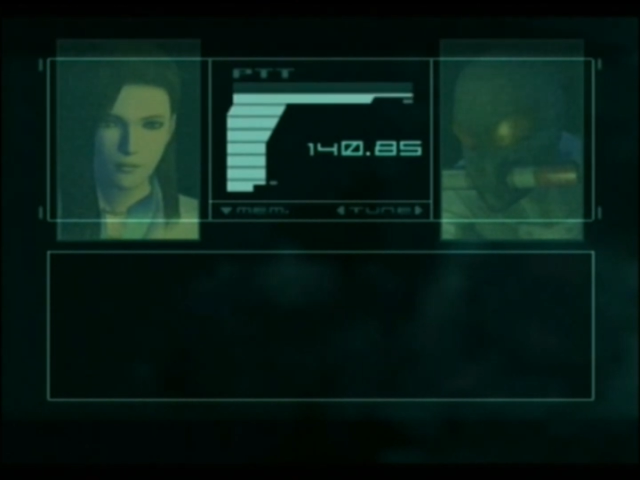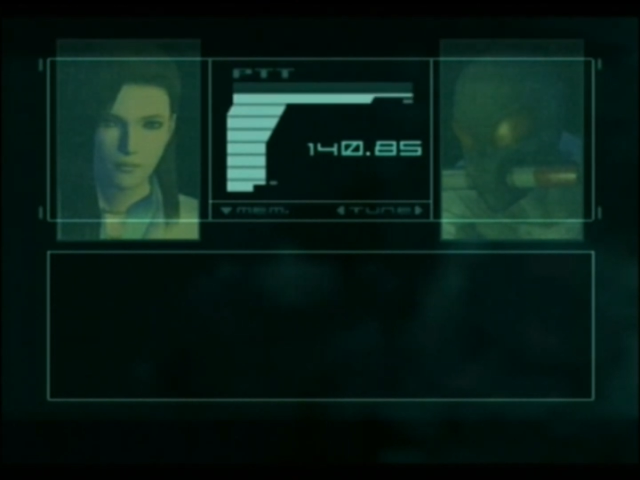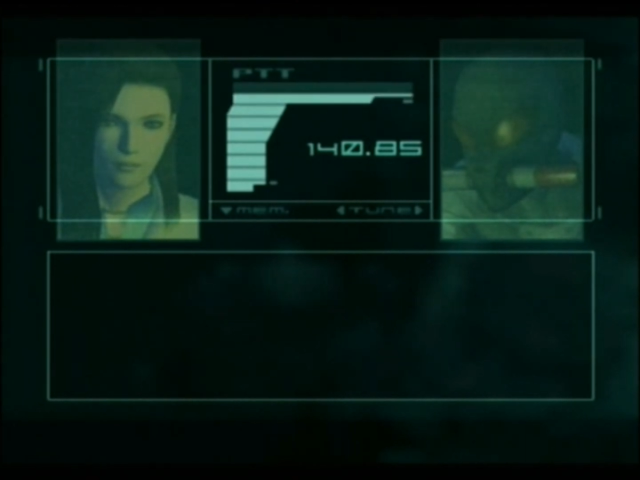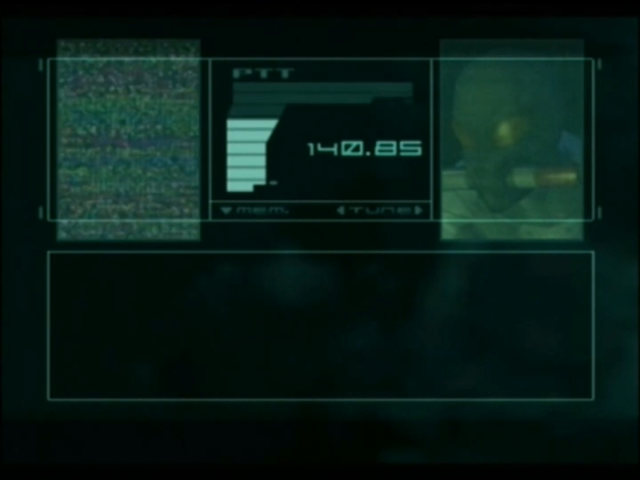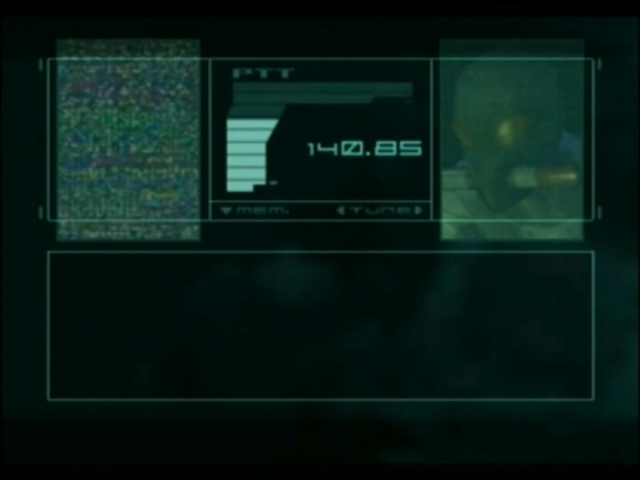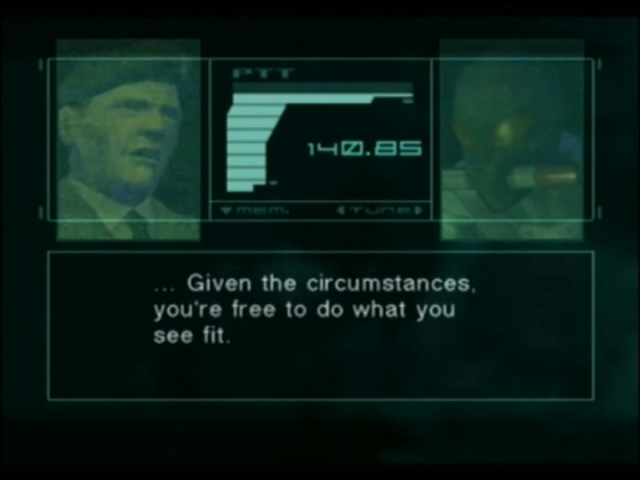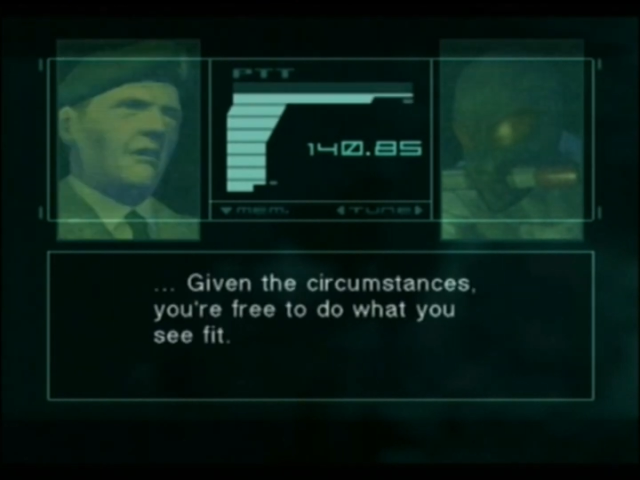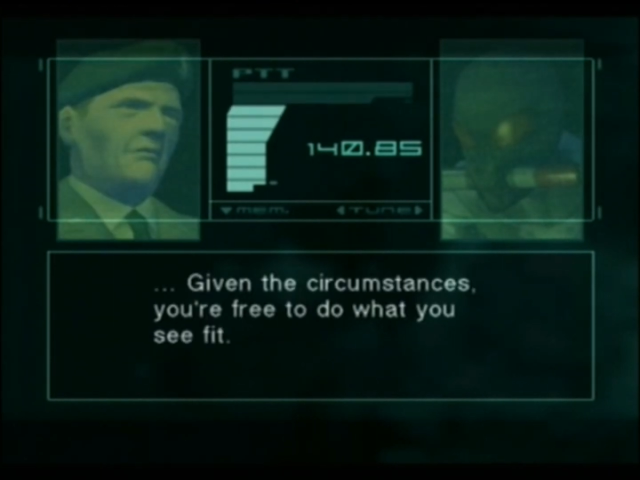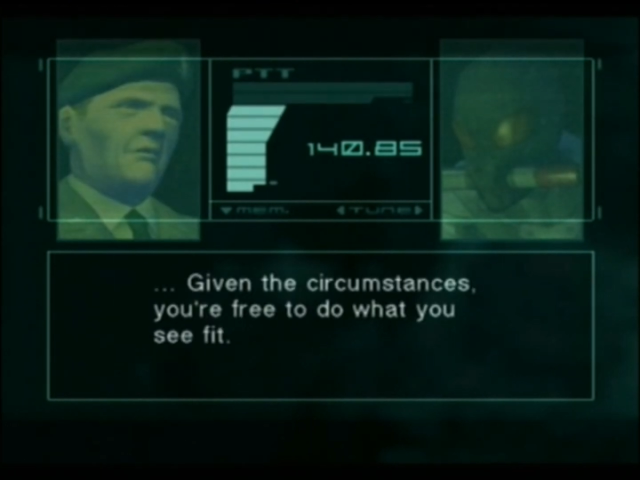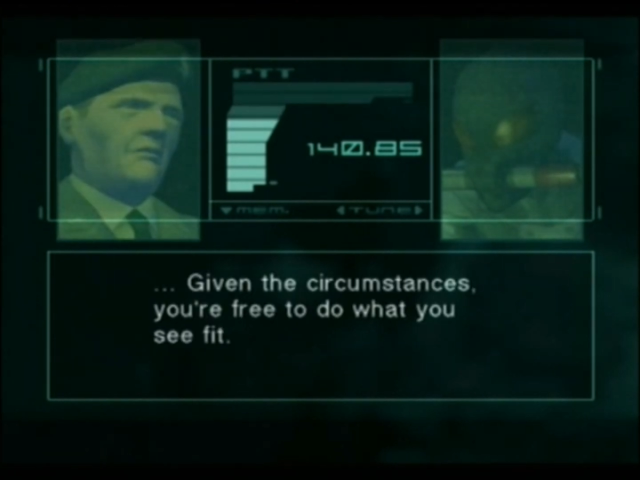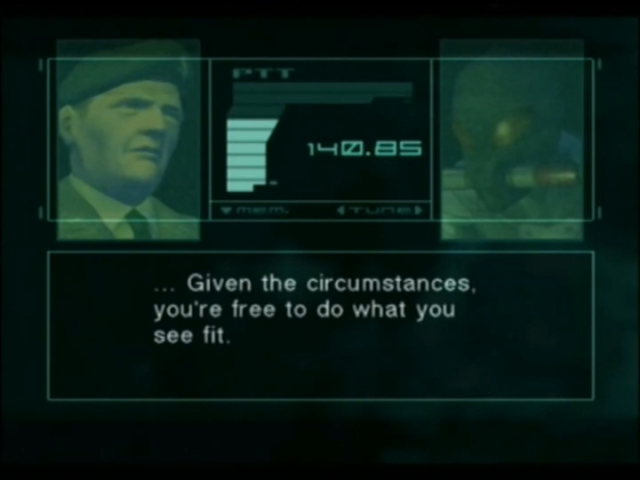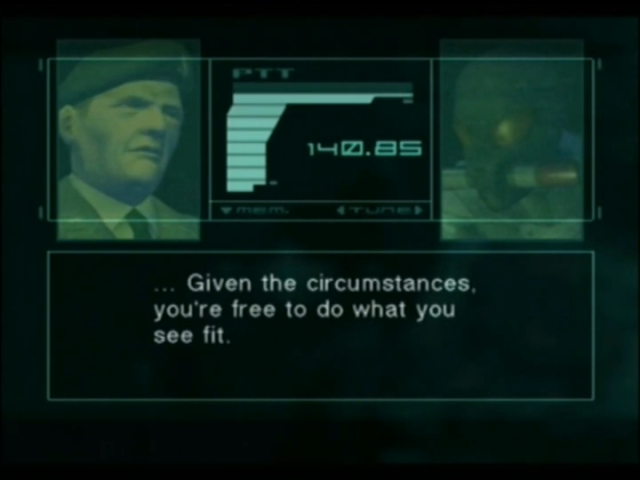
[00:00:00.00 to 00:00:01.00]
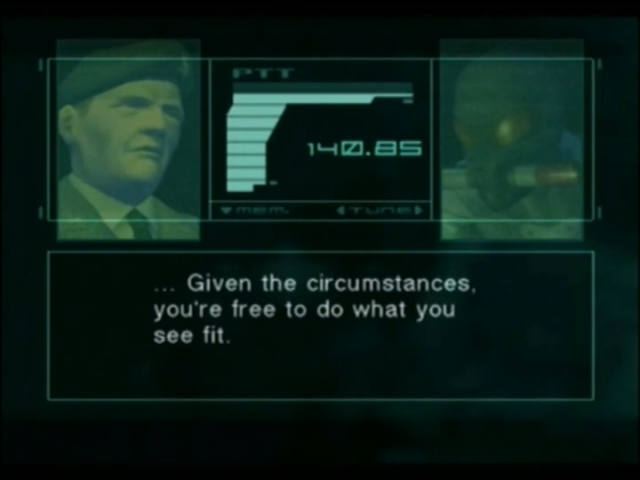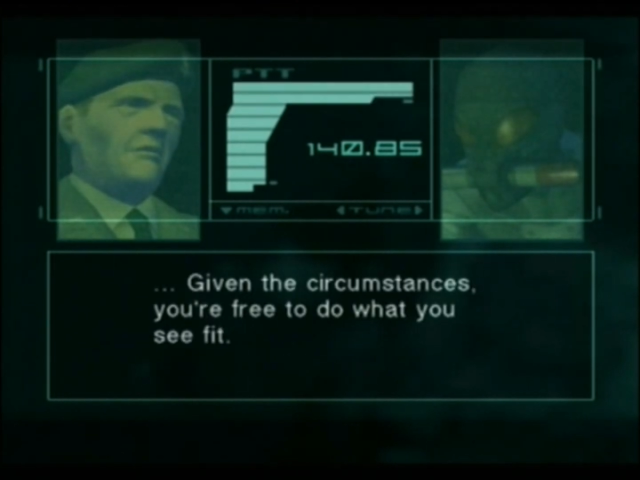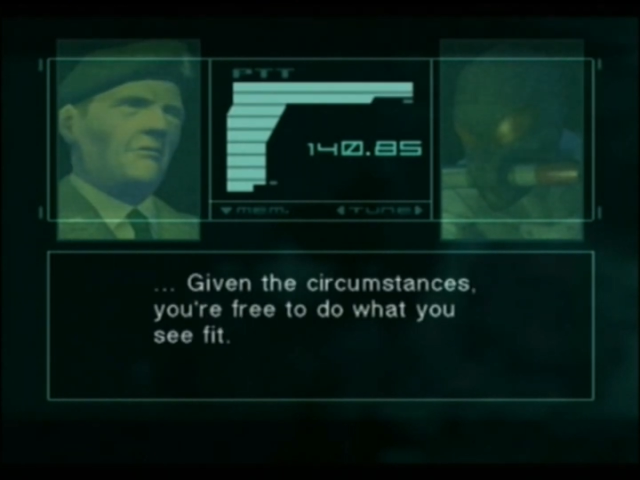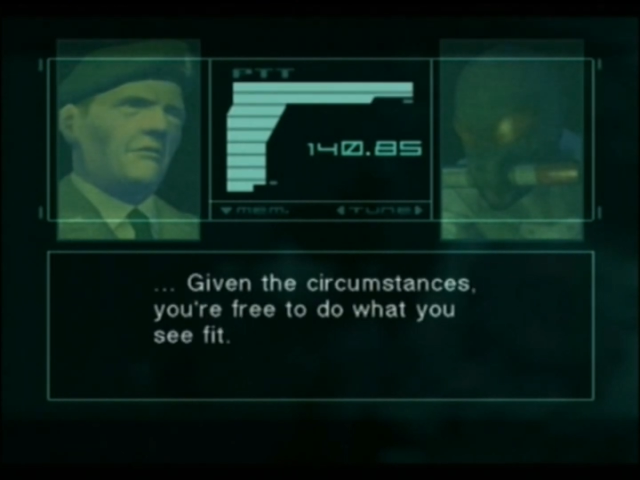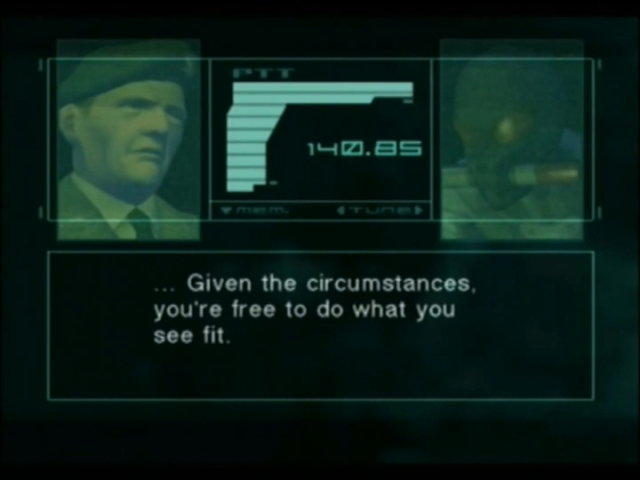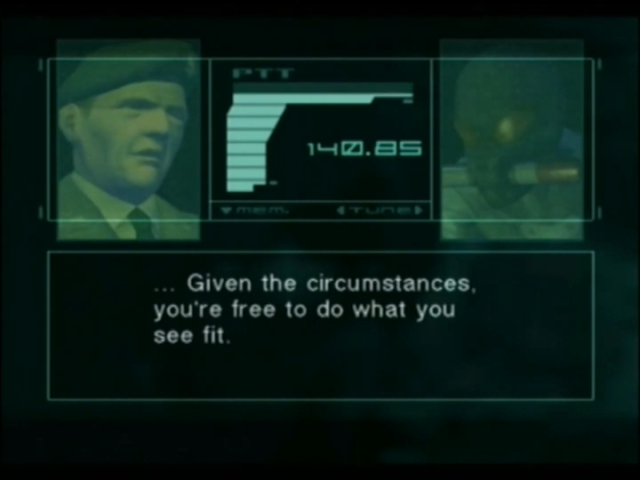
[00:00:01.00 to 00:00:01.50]
Given the
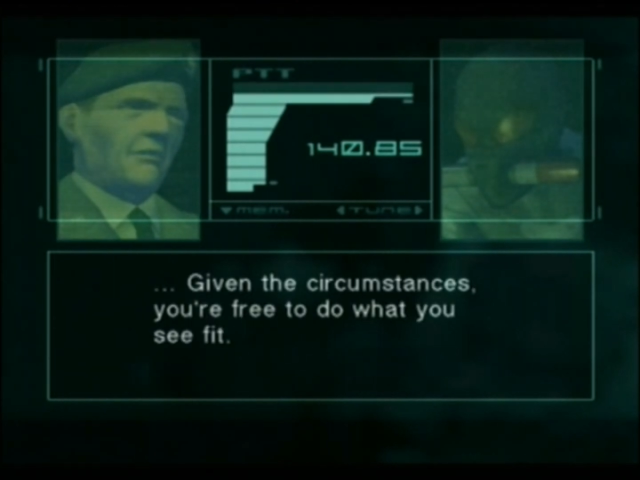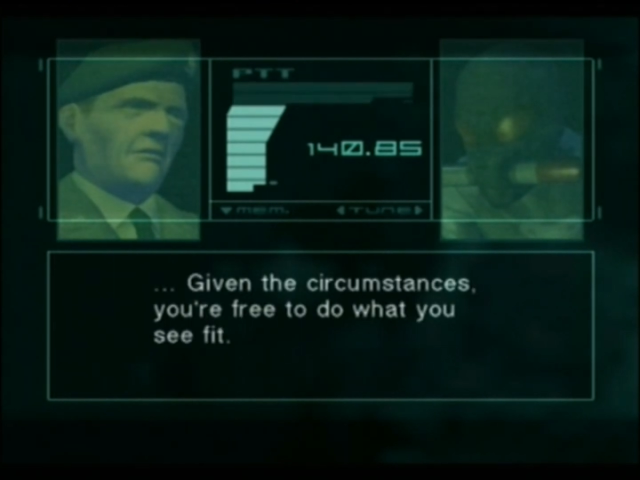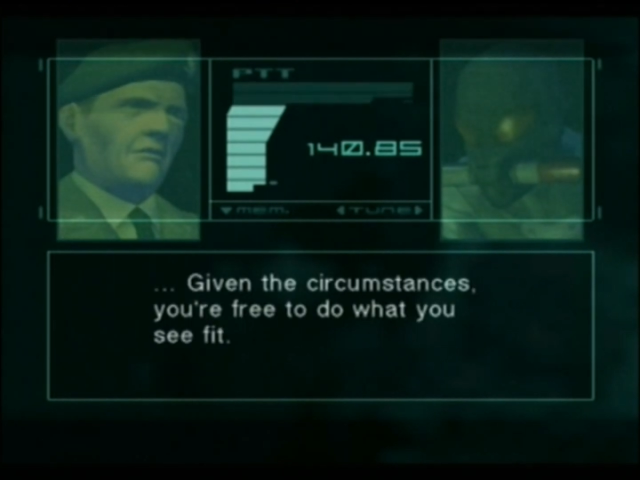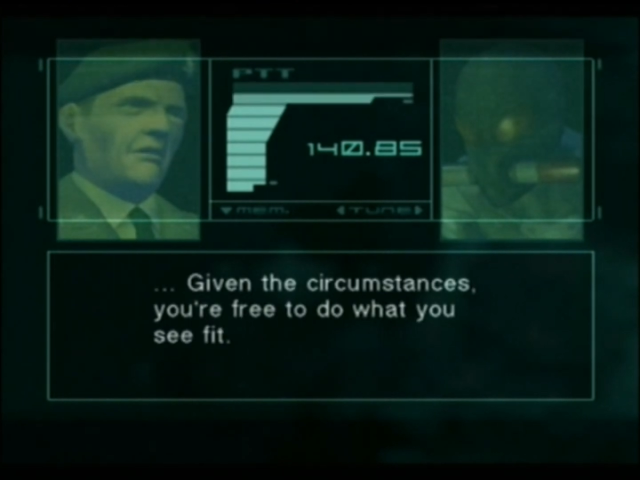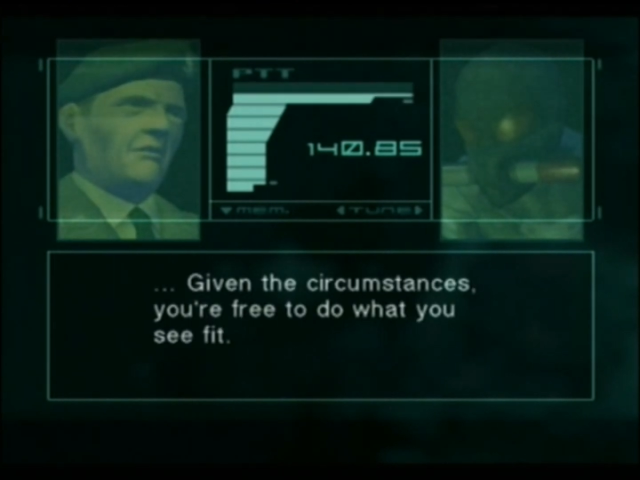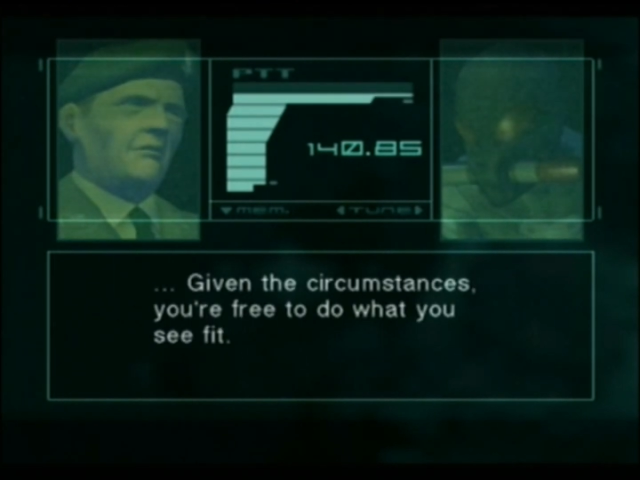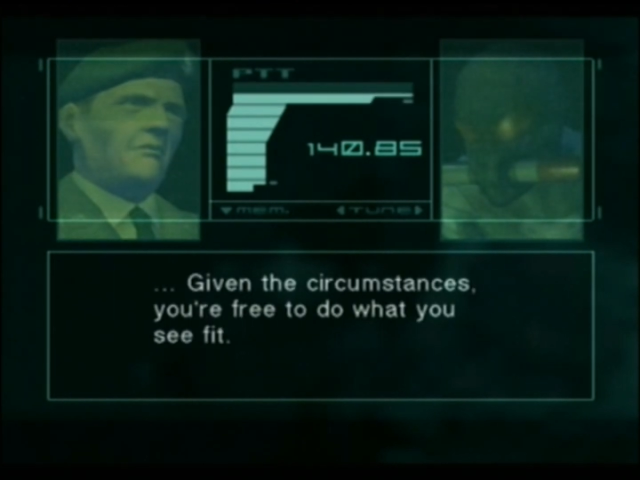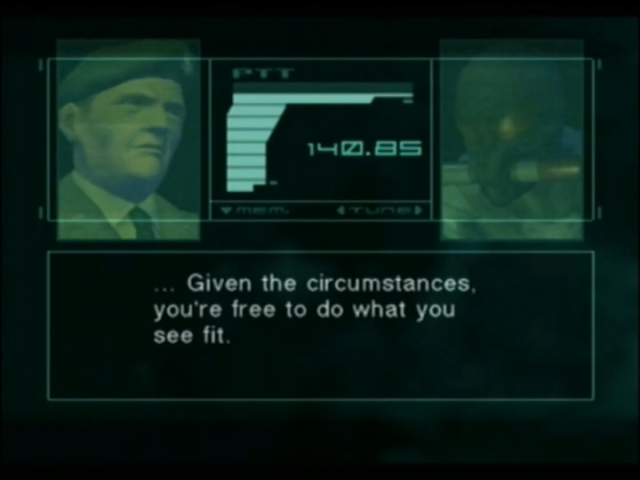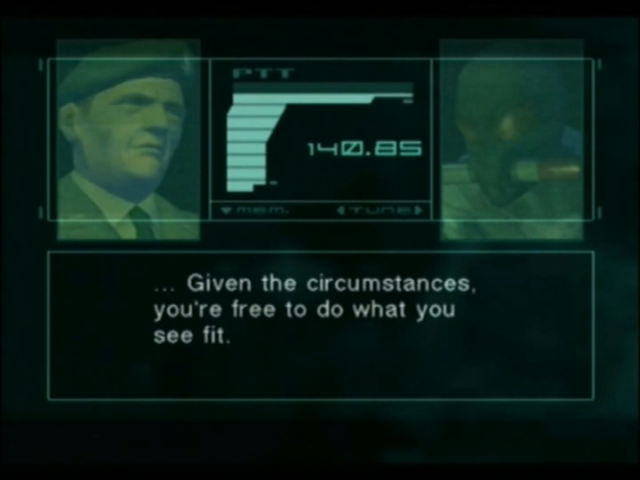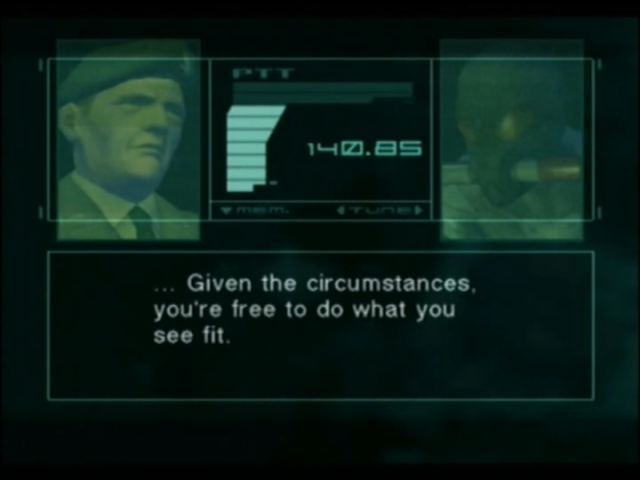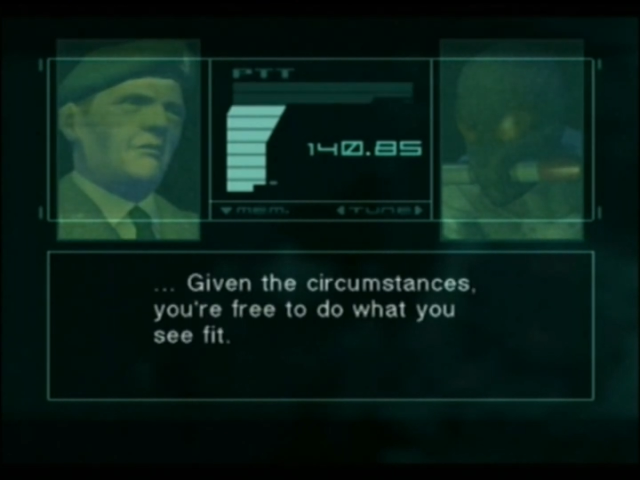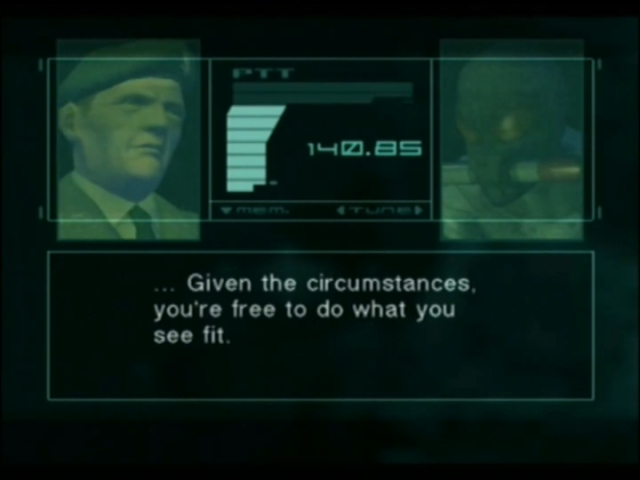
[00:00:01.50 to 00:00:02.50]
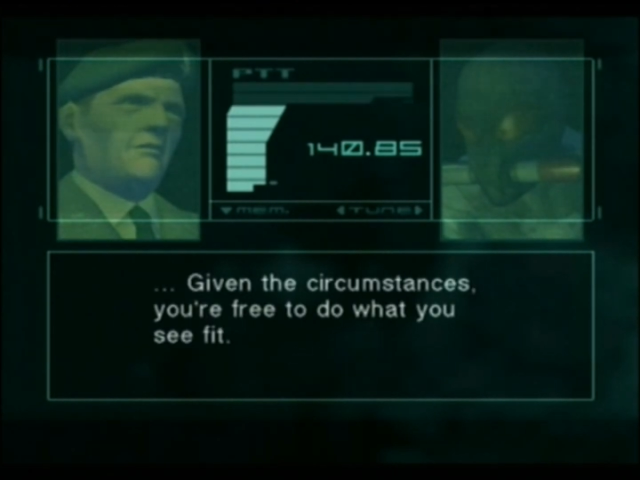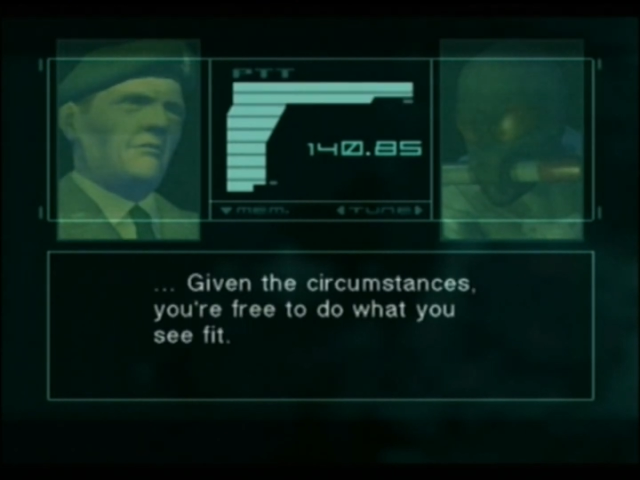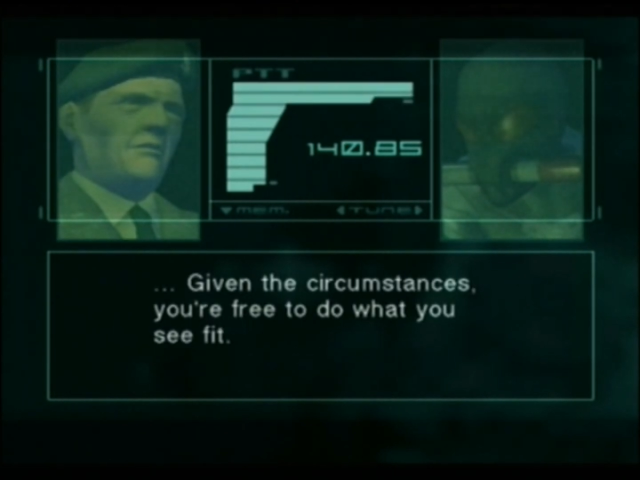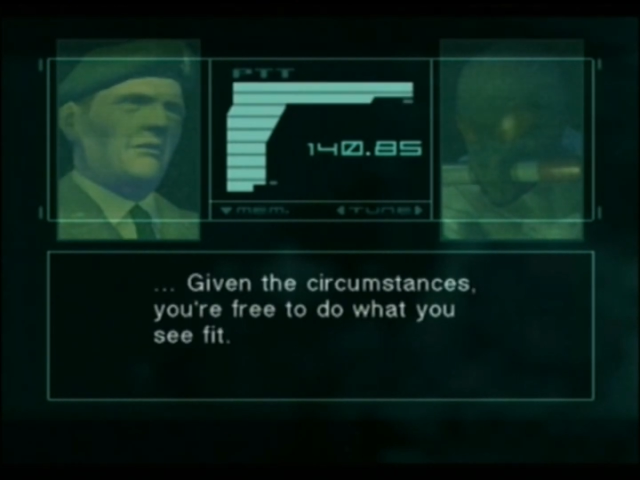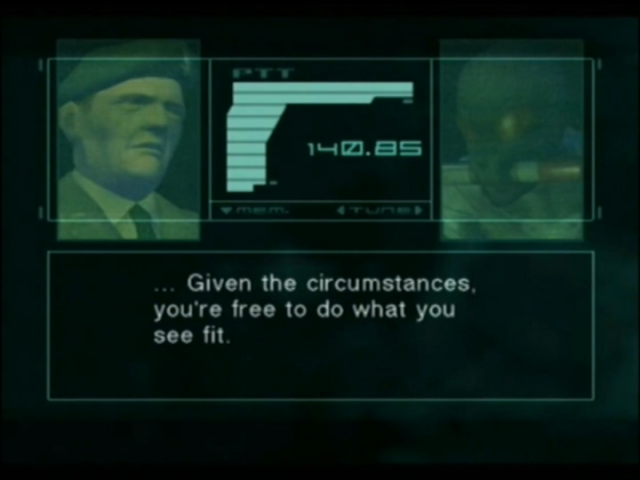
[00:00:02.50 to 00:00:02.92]
circumstances, you're free to do what you see